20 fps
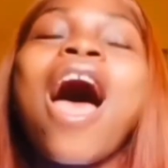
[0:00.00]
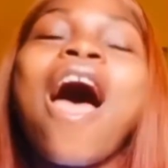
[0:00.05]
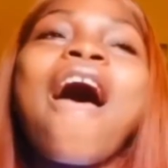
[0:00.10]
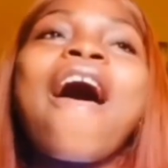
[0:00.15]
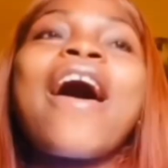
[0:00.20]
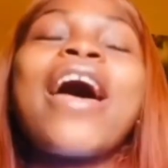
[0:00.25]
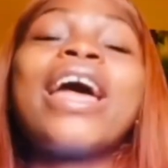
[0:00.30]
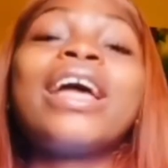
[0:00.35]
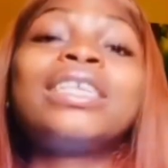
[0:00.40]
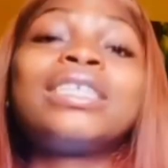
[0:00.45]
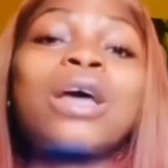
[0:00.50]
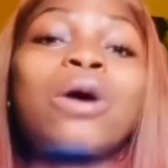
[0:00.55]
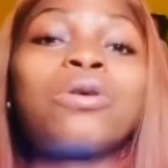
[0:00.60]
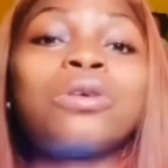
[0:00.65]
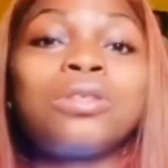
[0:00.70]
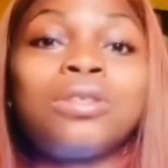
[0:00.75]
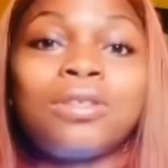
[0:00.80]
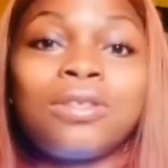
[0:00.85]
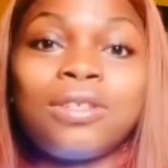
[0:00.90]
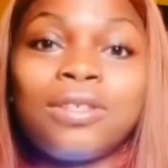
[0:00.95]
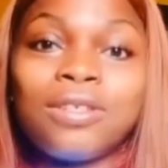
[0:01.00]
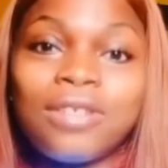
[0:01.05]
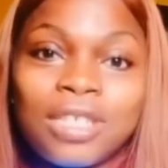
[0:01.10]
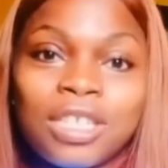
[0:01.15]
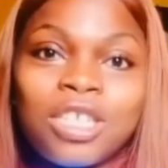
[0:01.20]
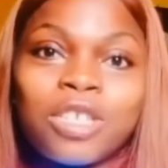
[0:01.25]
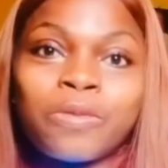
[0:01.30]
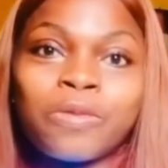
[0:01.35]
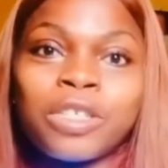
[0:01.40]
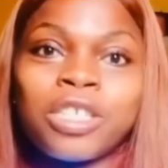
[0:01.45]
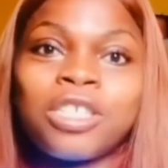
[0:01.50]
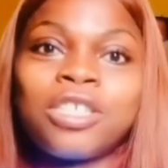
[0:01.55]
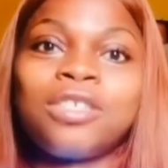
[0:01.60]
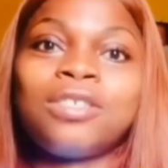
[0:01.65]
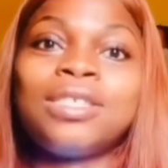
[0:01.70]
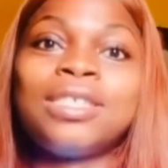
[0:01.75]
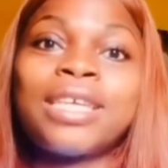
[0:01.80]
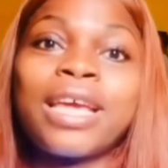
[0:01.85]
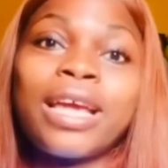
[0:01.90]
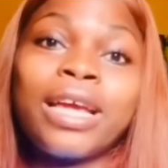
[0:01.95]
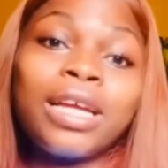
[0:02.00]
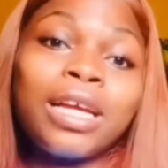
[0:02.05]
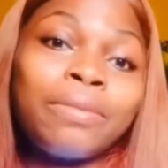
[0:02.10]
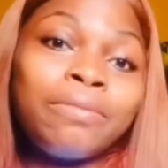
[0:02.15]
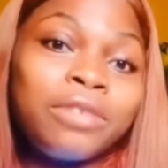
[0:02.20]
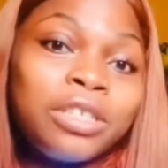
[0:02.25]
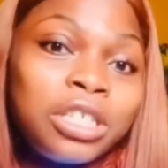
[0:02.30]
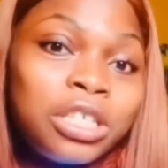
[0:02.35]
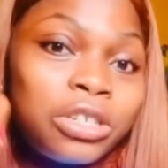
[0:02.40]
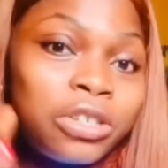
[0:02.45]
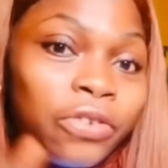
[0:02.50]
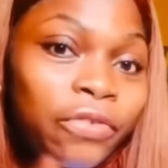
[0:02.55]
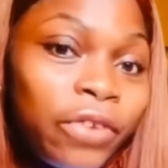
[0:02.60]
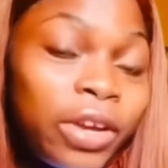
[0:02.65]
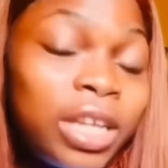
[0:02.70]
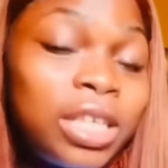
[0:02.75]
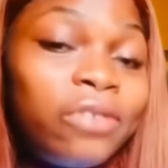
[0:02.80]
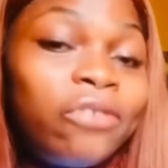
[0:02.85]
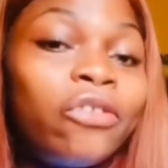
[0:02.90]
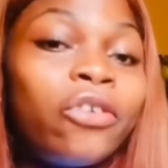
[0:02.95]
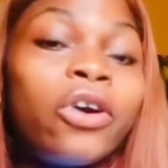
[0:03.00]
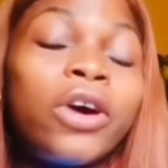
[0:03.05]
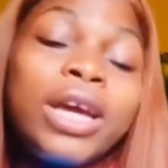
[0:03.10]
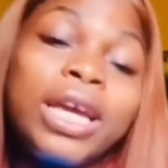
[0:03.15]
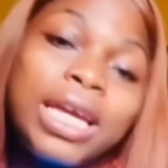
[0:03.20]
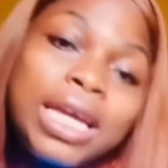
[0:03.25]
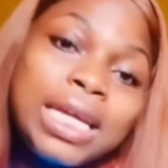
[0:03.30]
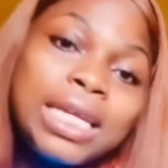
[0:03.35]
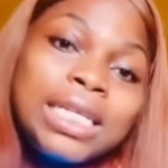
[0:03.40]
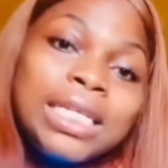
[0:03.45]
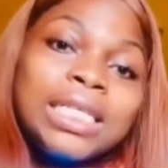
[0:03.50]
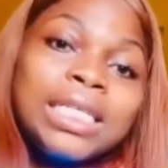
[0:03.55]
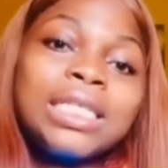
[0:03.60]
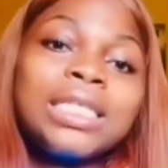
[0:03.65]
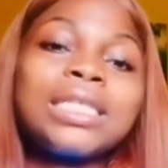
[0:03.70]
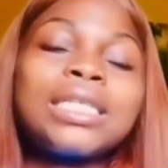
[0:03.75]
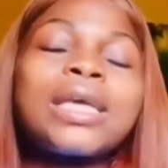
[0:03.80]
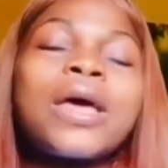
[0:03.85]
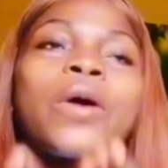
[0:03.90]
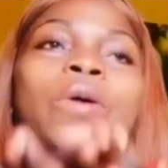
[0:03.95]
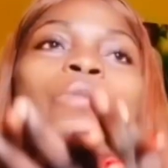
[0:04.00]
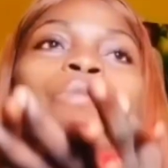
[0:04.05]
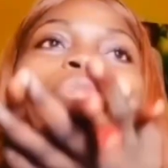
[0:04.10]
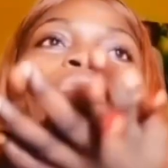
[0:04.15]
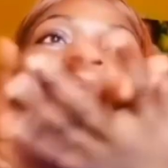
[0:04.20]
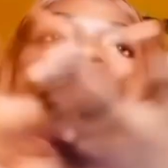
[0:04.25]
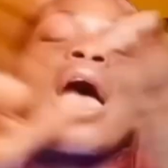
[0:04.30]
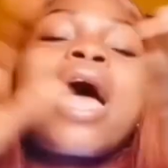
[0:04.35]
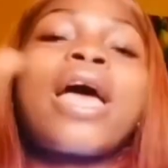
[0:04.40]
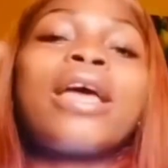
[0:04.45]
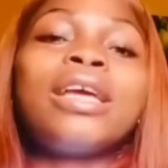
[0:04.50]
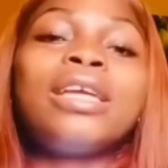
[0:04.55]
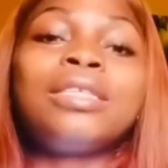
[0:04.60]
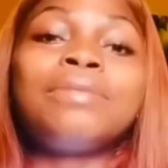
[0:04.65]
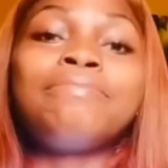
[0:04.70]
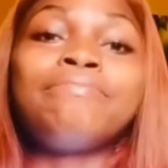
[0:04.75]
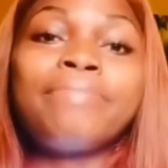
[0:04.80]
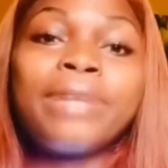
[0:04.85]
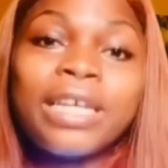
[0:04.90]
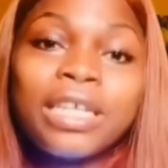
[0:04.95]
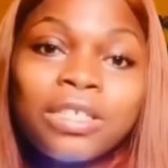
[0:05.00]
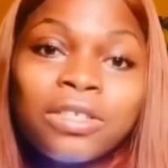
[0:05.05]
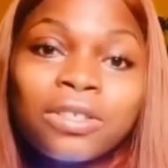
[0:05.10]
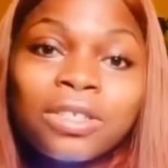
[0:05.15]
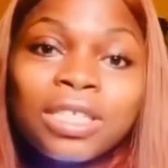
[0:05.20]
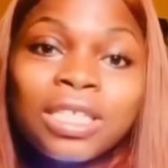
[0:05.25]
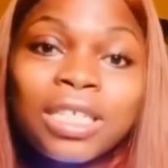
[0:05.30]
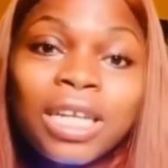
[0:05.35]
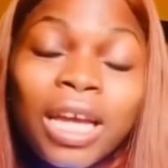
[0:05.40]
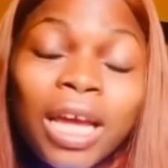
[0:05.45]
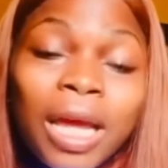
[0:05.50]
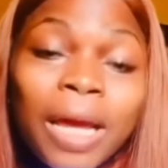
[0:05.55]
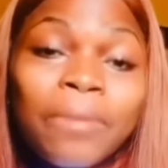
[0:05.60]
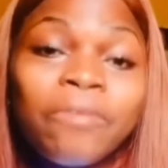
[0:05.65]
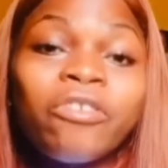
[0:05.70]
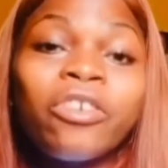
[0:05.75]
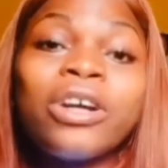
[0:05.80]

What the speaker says: Alright, I want to use this opportunity to thank Mr. Great for his mentorship.